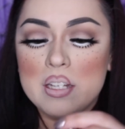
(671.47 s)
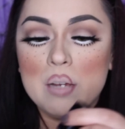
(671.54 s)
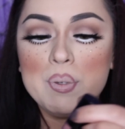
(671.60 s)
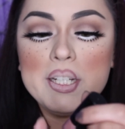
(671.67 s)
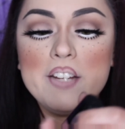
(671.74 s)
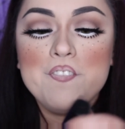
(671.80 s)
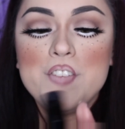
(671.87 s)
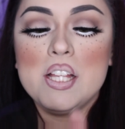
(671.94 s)
now we're
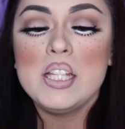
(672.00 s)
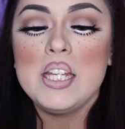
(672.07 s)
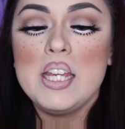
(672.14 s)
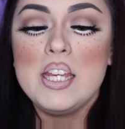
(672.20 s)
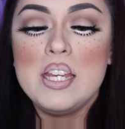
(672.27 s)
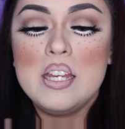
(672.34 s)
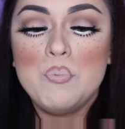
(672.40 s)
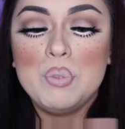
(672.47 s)
gonna fill it
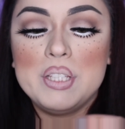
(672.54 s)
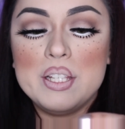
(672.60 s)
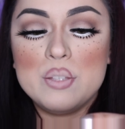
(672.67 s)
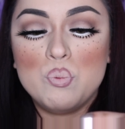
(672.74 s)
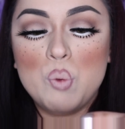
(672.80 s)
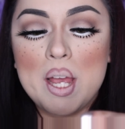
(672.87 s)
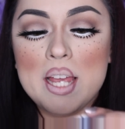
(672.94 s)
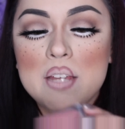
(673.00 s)
in with
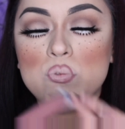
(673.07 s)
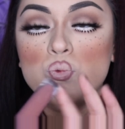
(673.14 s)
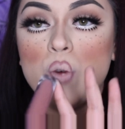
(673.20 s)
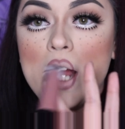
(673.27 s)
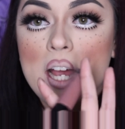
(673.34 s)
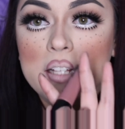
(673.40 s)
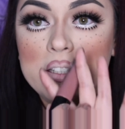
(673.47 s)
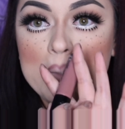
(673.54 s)
this Wet n
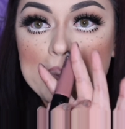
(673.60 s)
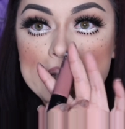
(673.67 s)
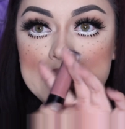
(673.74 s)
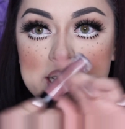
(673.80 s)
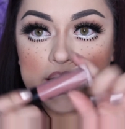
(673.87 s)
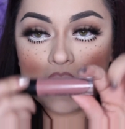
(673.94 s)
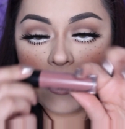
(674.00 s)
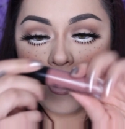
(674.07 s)
Wild
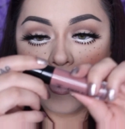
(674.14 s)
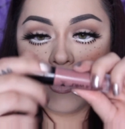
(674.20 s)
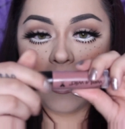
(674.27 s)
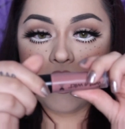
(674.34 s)
lipstick. This is